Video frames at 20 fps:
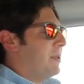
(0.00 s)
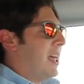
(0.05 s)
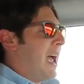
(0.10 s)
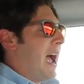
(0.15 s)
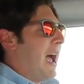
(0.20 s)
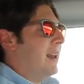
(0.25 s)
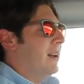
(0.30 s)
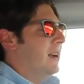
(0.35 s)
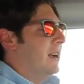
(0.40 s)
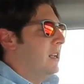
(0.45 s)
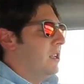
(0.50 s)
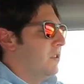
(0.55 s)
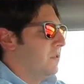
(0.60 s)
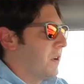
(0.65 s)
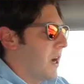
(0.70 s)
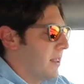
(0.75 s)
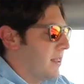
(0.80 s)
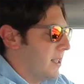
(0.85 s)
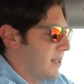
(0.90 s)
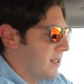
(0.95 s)
that,
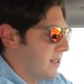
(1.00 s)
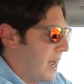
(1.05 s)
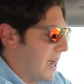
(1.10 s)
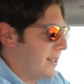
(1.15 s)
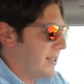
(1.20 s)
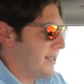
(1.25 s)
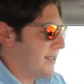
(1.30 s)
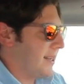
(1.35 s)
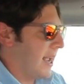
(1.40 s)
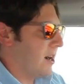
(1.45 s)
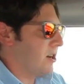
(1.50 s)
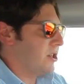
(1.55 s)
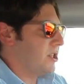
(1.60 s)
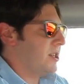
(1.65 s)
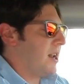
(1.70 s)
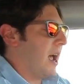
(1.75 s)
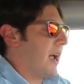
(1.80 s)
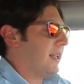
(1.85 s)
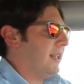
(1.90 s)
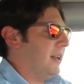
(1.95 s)
you've got this nice center
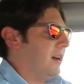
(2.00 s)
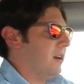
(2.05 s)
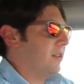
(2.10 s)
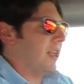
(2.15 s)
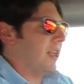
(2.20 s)
stack here